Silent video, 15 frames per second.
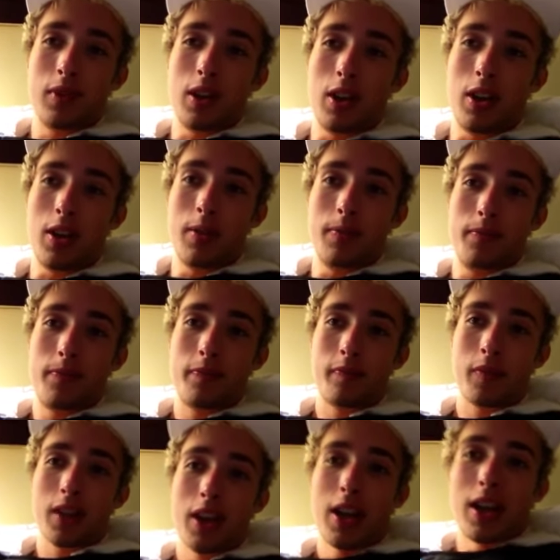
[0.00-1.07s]
Um,
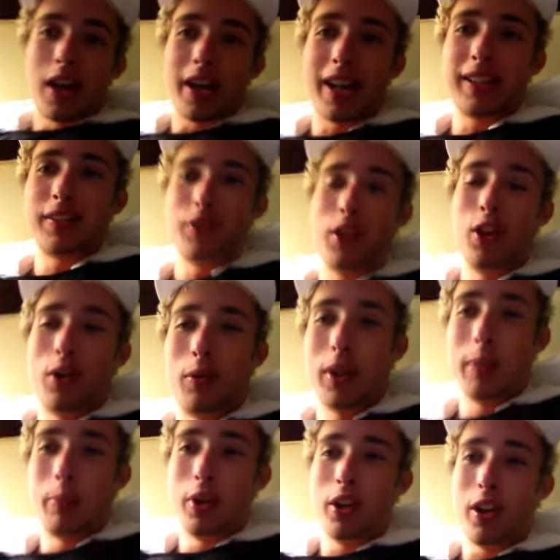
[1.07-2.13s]
I guess if you don't
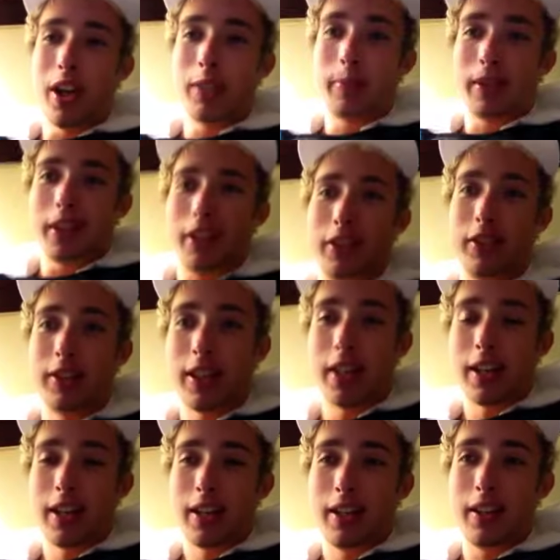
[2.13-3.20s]
really put your expectations that high,